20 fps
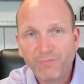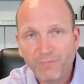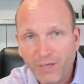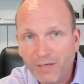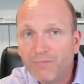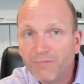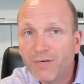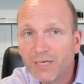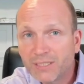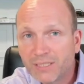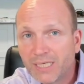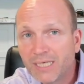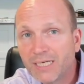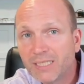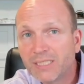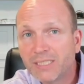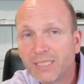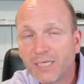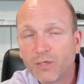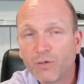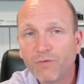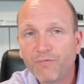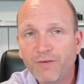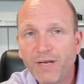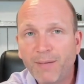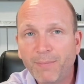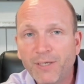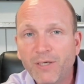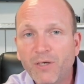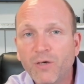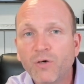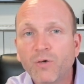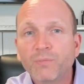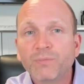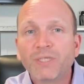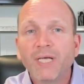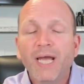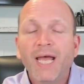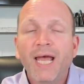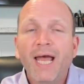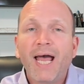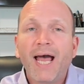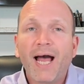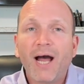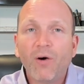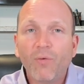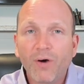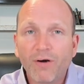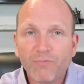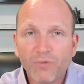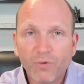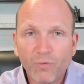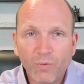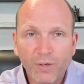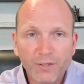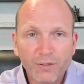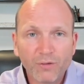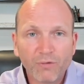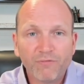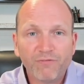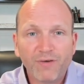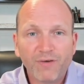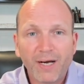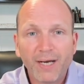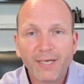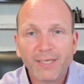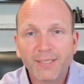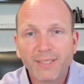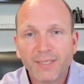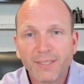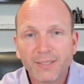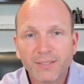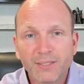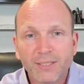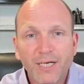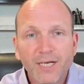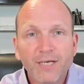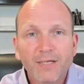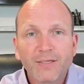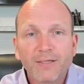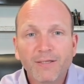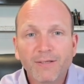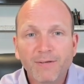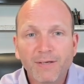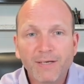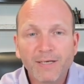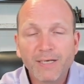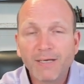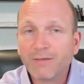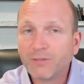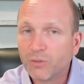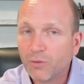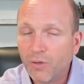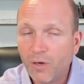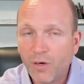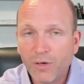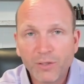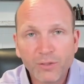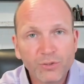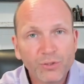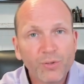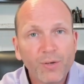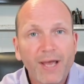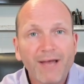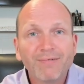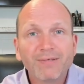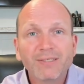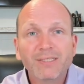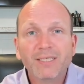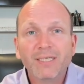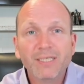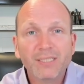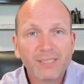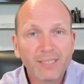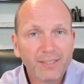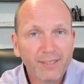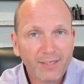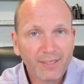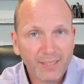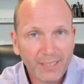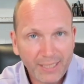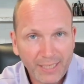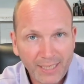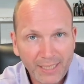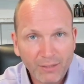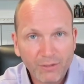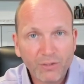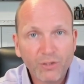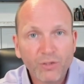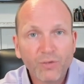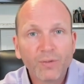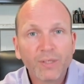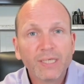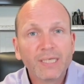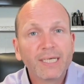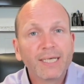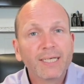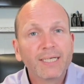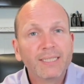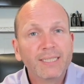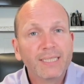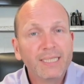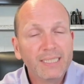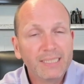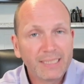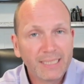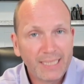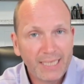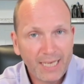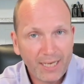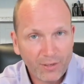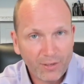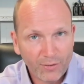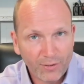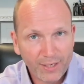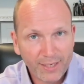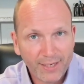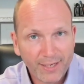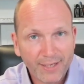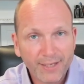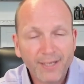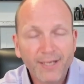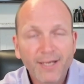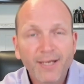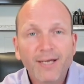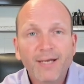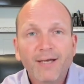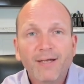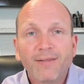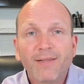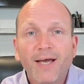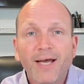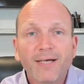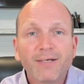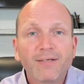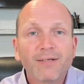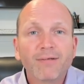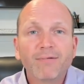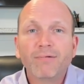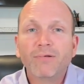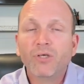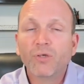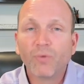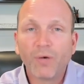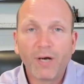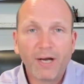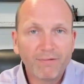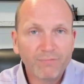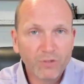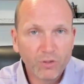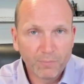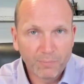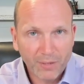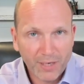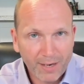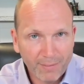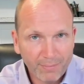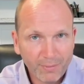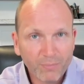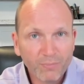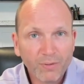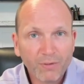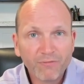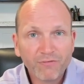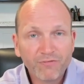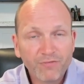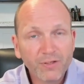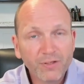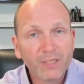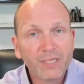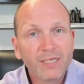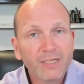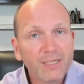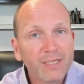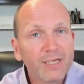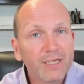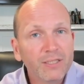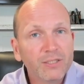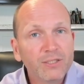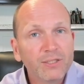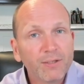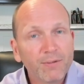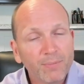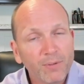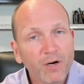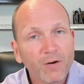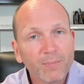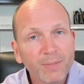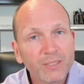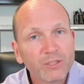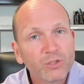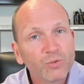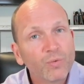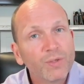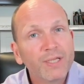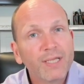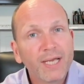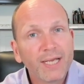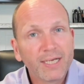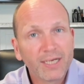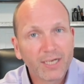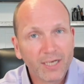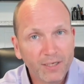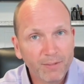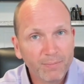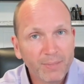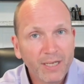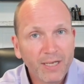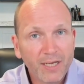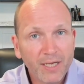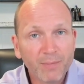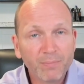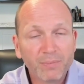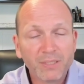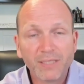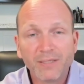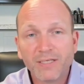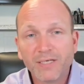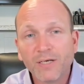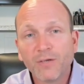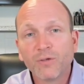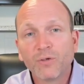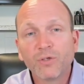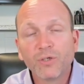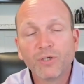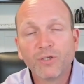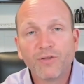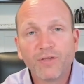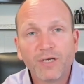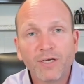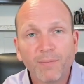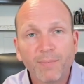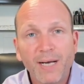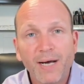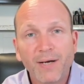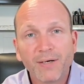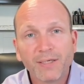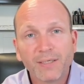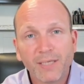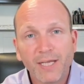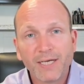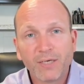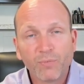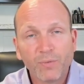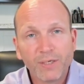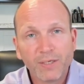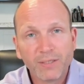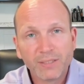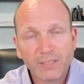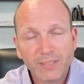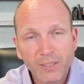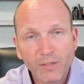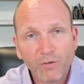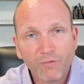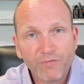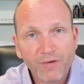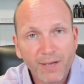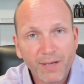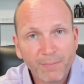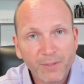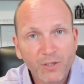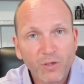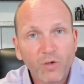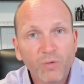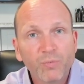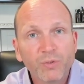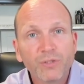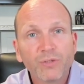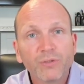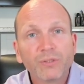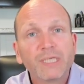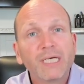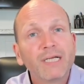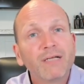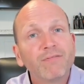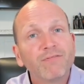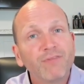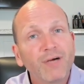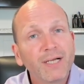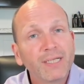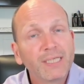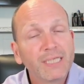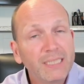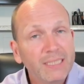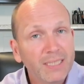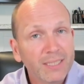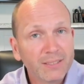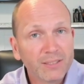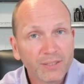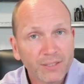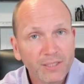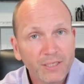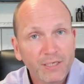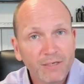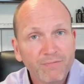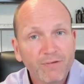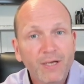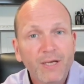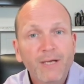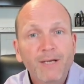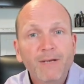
investing in single family homes. However, what you'll find is, as long as you have a decent, clean unit in a decent area, that you will have no problem filling these apartments when they come empty. The other good thing about it, like when a single family home, when your tenant finally does leave,